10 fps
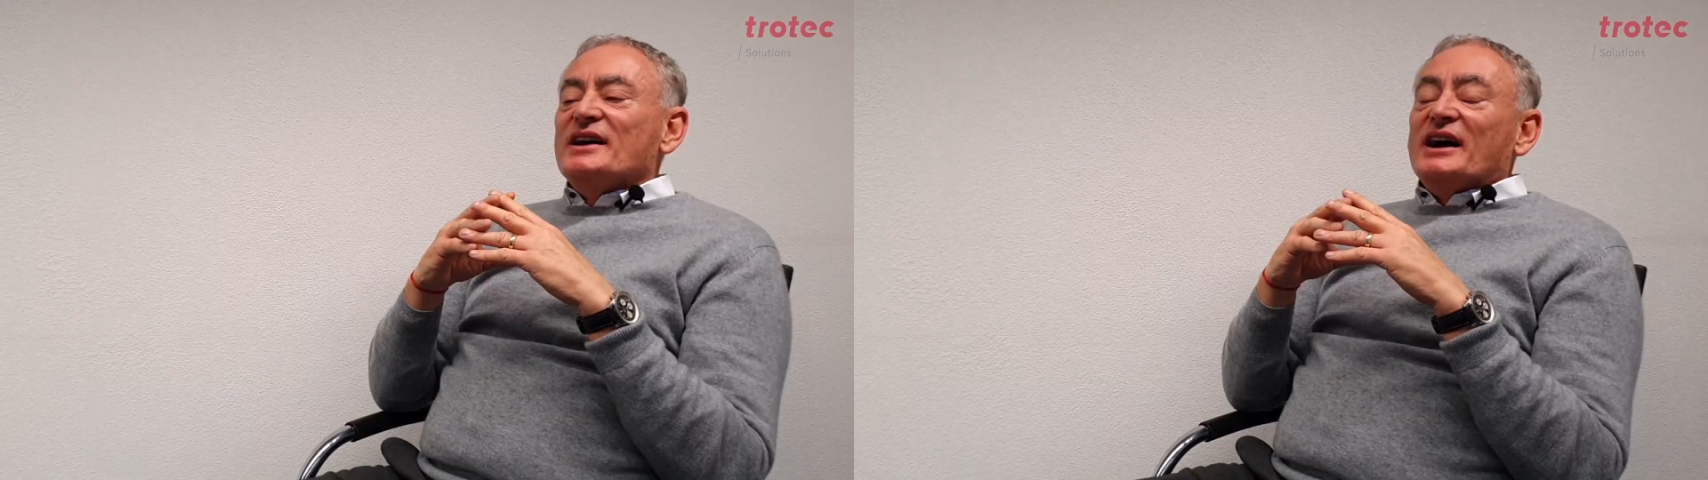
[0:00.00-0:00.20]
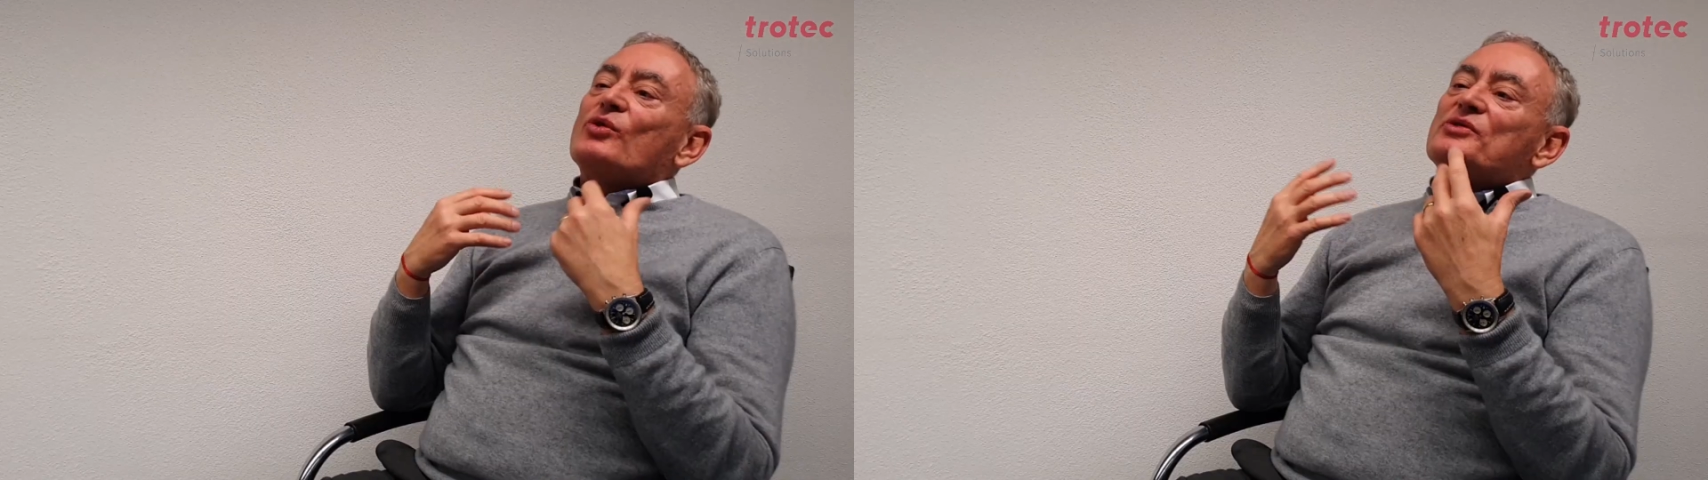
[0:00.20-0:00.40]

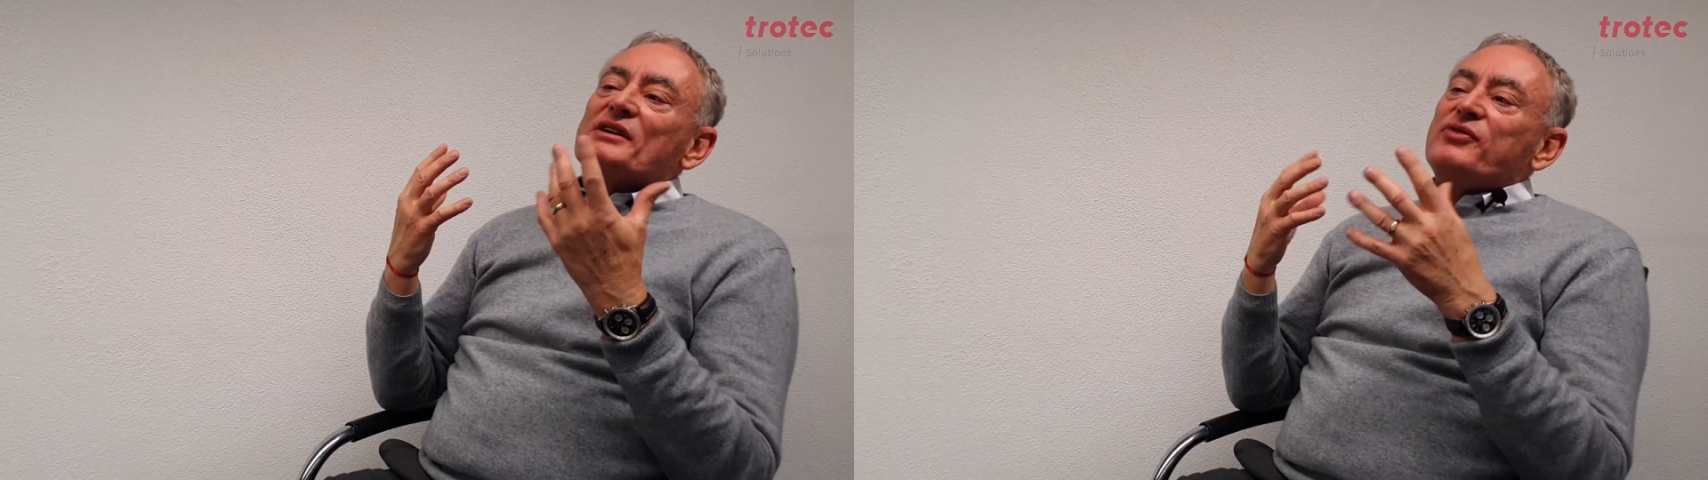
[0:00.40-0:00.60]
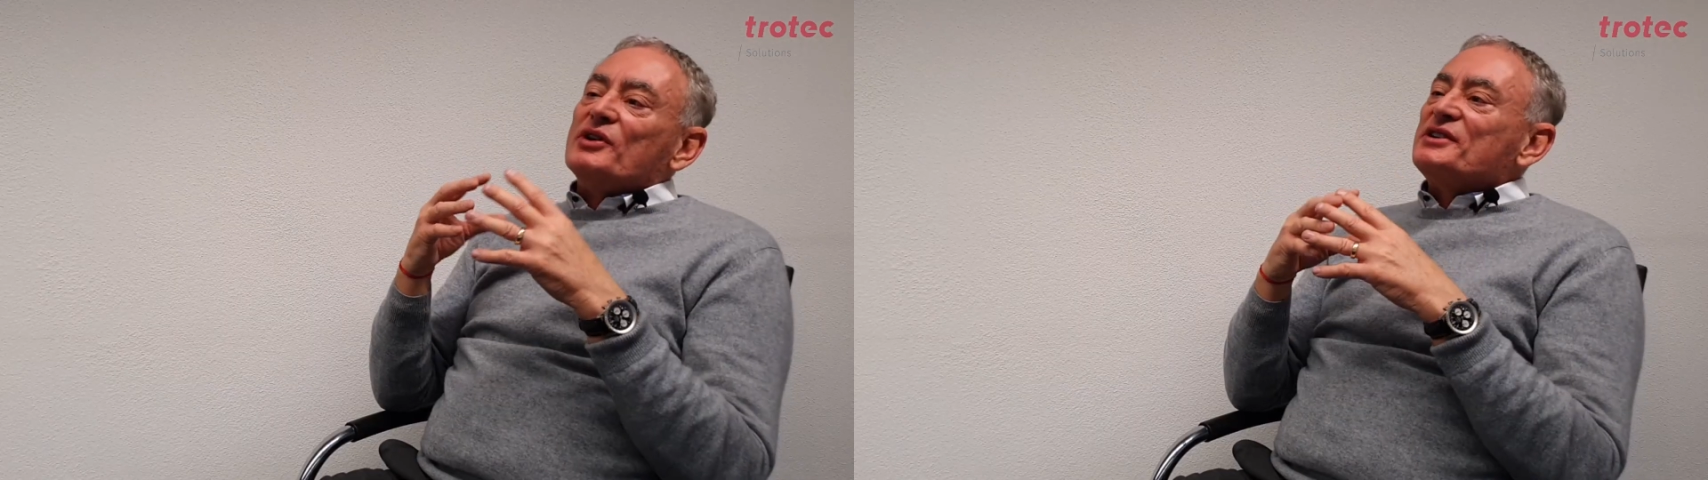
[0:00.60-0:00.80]
A major
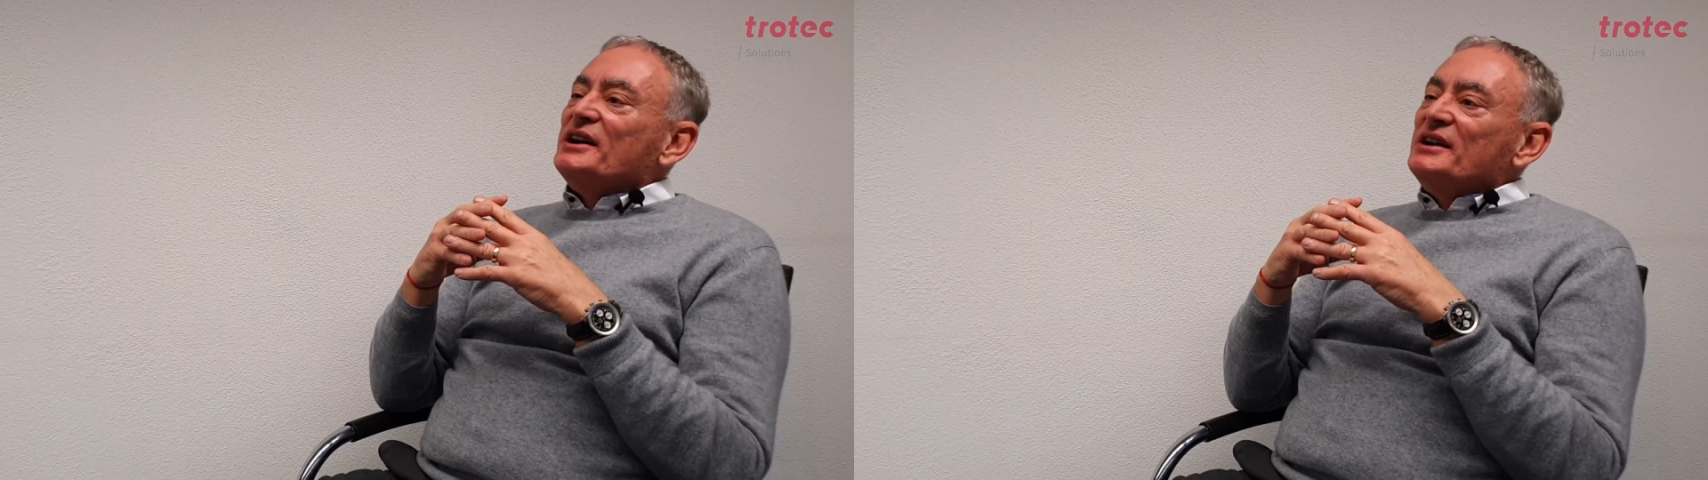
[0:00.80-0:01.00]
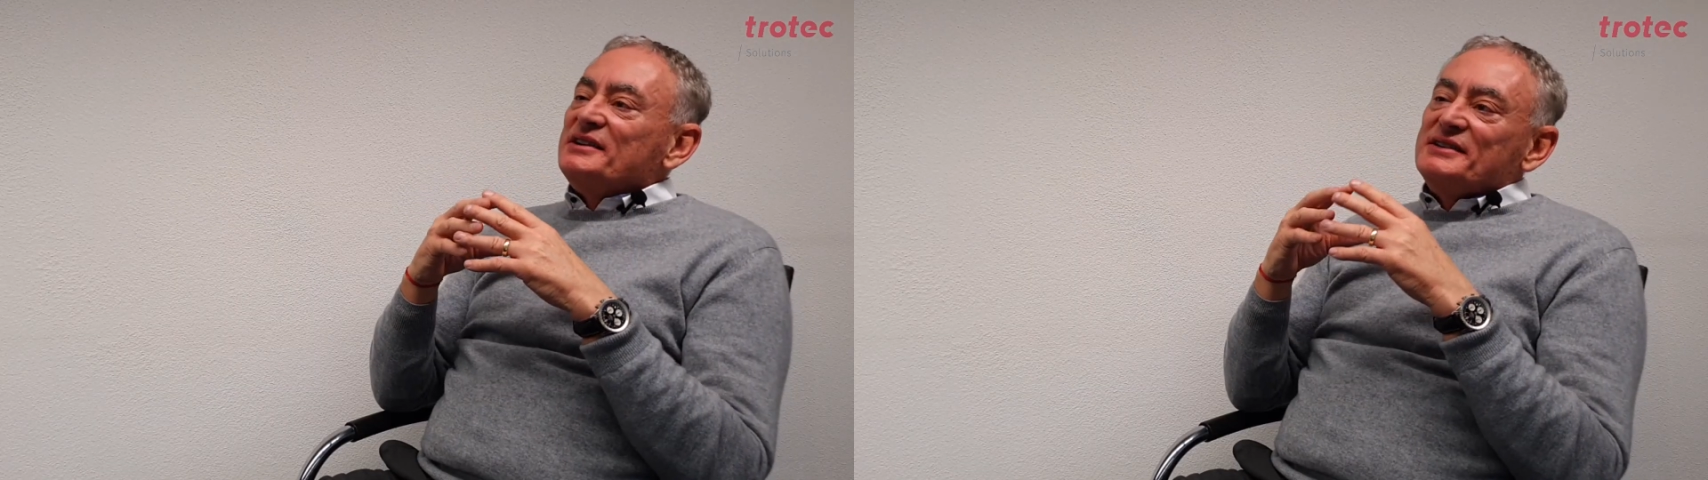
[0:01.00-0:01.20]
advantage
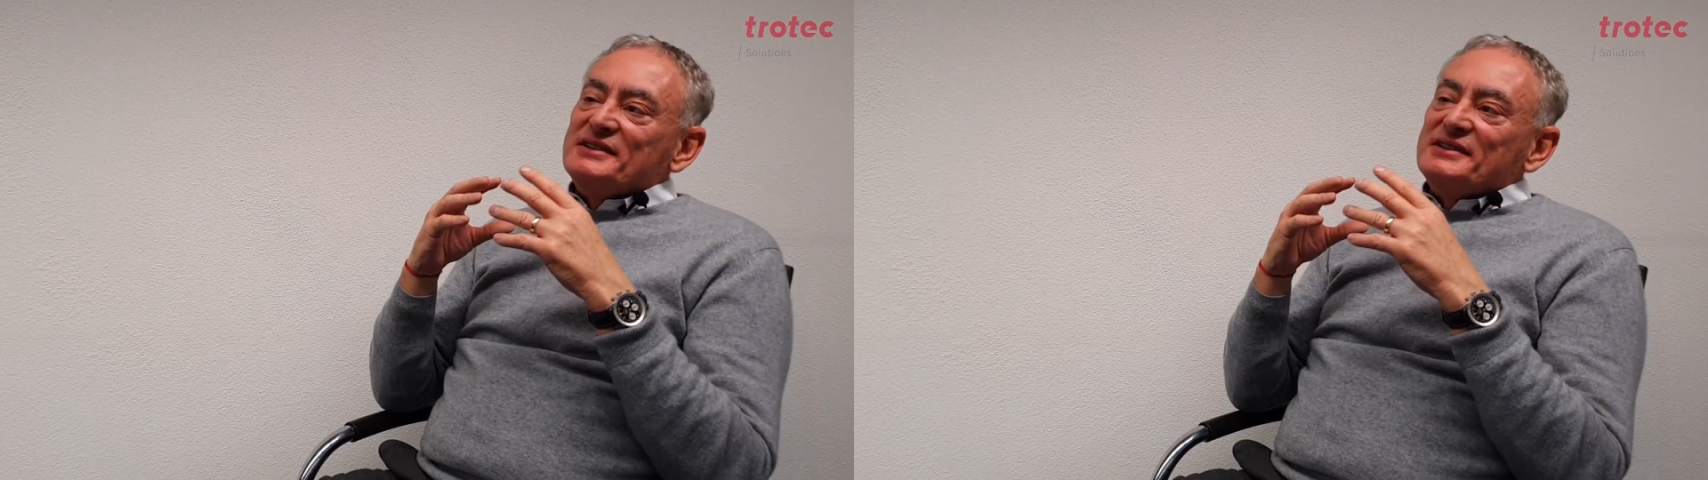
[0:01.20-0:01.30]
of the VIN